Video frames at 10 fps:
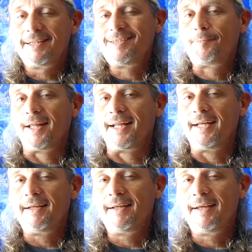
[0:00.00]
This
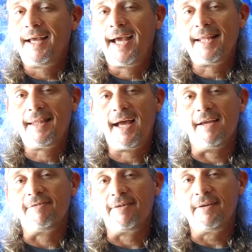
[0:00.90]
planet had
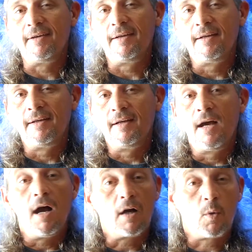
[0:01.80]
life.
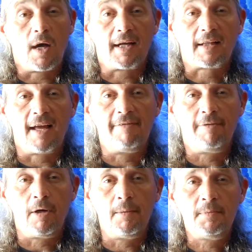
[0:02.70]
Aquatic life
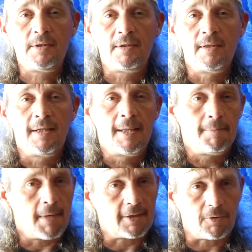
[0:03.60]
forms,
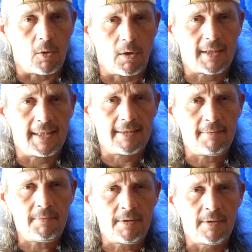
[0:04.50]

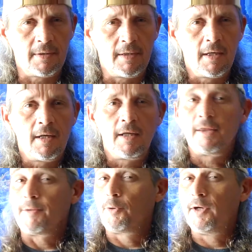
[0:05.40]
microorganisms.
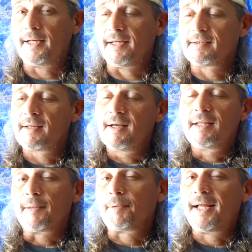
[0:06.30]
The point is,
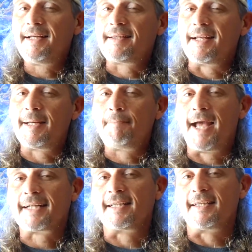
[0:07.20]
the planet that
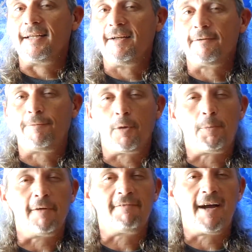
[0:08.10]
impacted the Earth
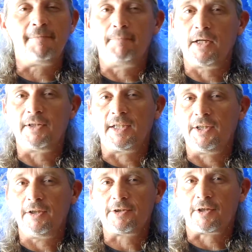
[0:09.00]
4.5 billion
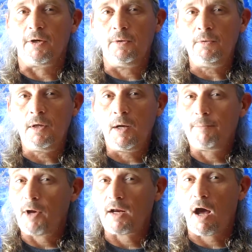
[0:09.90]
years ago
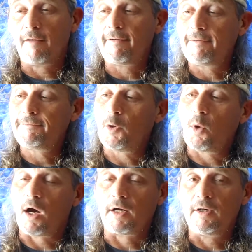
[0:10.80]
brought all of the
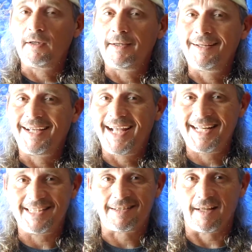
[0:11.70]
water
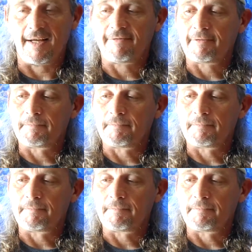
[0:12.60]
and its life.